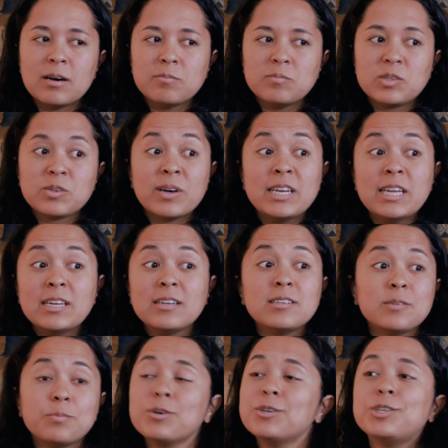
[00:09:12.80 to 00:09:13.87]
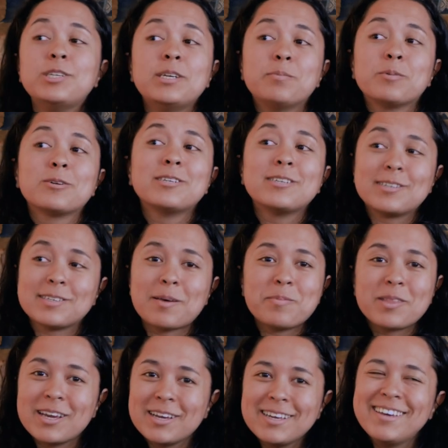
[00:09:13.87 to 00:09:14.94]
So I needed to push deeper into
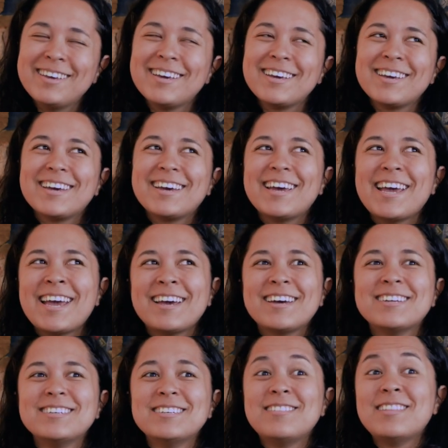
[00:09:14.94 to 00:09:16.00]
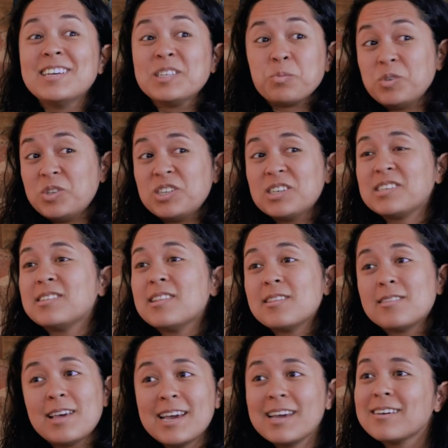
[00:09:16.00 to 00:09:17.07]
something. And this was just the
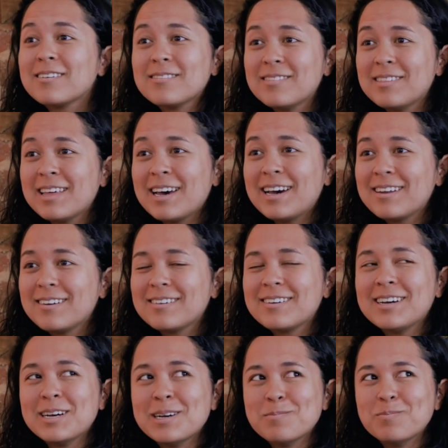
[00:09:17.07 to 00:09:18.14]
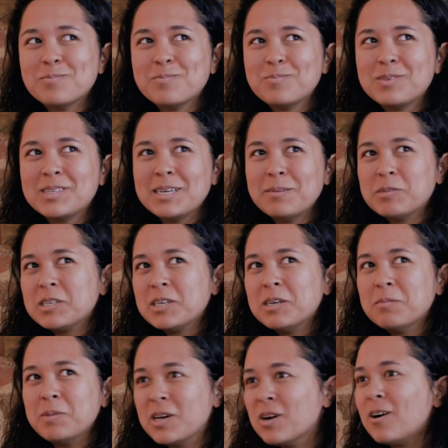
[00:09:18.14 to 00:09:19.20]
thing that seemed
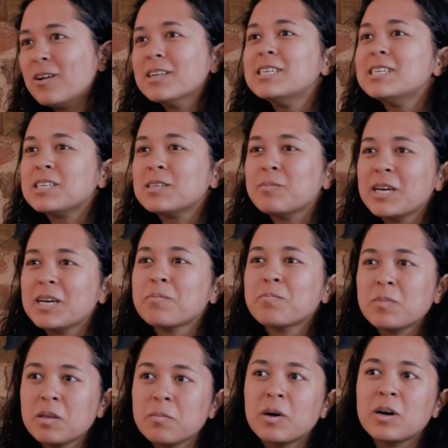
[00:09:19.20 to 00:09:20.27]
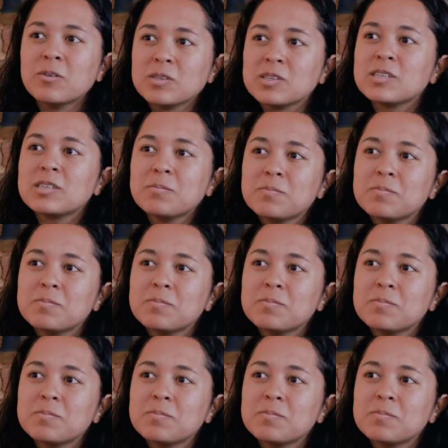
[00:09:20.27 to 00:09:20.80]
to be calling to me the most.